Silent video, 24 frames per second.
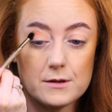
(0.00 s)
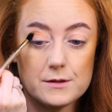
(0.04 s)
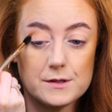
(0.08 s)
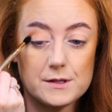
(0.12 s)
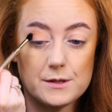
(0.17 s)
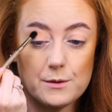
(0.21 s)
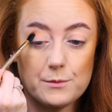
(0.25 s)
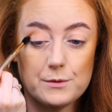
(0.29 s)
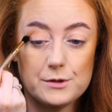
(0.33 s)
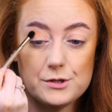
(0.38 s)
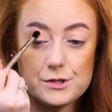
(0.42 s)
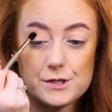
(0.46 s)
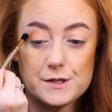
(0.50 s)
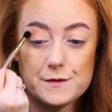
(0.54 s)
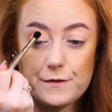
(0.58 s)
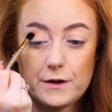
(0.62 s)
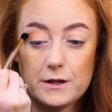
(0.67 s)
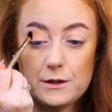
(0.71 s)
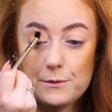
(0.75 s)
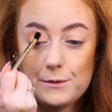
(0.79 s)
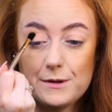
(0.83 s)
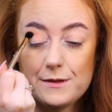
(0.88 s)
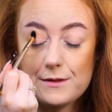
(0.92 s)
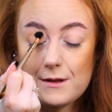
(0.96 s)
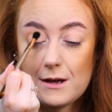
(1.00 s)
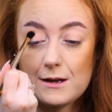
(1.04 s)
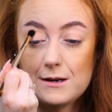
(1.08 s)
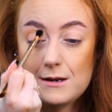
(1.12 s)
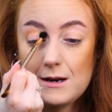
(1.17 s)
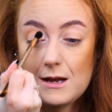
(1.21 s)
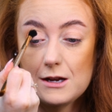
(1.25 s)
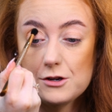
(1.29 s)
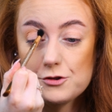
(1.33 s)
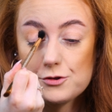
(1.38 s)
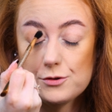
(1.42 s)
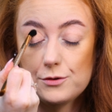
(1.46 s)
So we're just following that
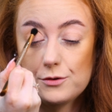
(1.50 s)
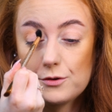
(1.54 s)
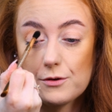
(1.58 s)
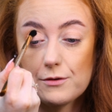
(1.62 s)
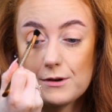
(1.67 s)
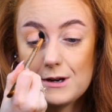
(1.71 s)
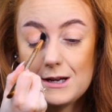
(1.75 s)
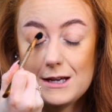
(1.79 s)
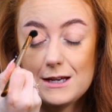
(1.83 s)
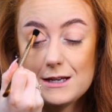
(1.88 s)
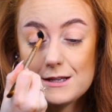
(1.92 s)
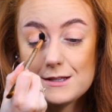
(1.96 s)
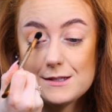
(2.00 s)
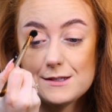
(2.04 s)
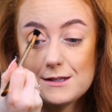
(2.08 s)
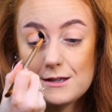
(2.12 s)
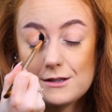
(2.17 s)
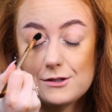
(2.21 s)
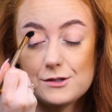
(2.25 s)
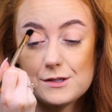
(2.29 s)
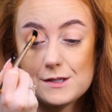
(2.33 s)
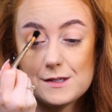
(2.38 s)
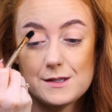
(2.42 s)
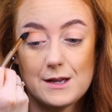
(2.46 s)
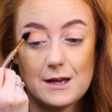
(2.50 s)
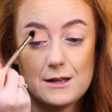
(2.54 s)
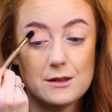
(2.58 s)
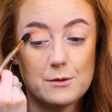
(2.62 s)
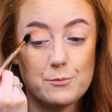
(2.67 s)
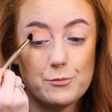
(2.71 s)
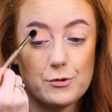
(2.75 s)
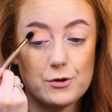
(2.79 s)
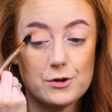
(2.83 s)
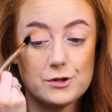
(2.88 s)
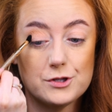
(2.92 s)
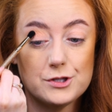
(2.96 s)
natural crease and just letting
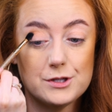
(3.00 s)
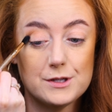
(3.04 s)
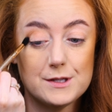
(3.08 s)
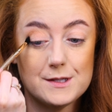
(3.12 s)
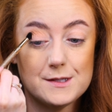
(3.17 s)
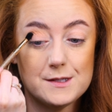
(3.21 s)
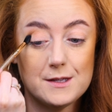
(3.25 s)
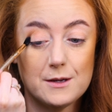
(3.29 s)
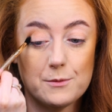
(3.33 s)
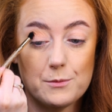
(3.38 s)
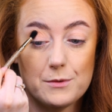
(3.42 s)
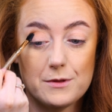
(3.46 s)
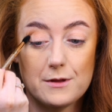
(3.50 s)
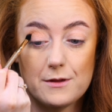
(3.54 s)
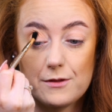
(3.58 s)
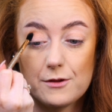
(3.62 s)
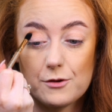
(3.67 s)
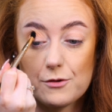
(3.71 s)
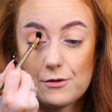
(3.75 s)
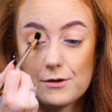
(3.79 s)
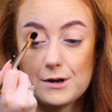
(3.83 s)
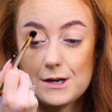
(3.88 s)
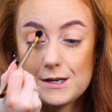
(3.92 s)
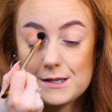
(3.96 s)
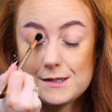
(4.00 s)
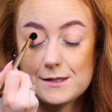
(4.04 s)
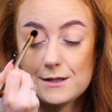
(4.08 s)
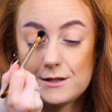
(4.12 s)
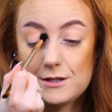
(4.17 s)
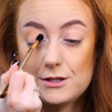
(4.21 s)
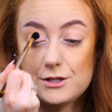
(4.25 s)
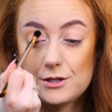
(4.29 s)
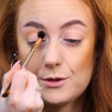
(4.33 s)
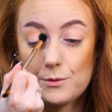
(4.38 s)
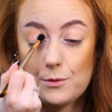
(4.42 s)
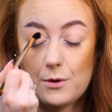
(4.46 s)
the brush sit within the crease
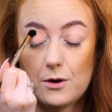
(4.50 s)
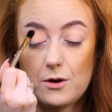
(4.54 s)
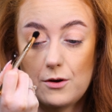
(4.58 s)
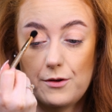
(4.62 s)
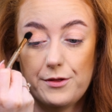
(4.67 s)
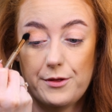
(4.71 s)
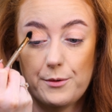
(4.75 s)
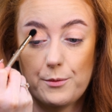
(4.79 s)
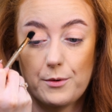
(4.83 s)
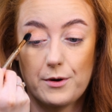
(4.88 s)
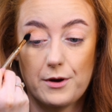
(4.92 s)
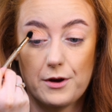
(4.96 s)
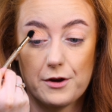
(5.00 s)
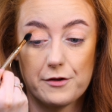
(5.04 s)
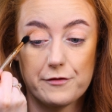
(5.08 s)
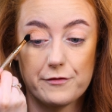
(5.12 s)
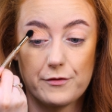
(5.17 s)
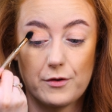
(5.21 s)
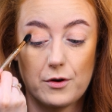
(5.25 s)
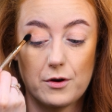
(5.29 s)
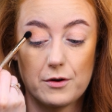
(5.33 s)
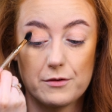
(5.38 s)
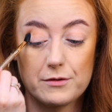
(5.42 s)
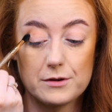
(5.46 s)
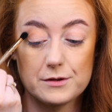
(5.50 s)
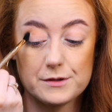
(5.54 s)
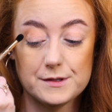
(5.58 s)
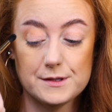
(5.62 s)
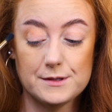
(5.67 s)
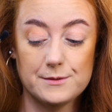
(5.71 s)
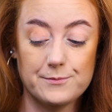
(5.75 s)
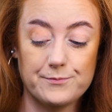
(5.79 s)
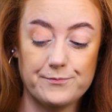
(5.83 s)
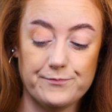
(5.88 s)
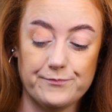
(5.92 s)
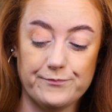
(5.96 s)
and do all the work for
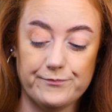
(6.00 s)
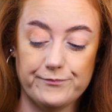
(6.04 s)
us.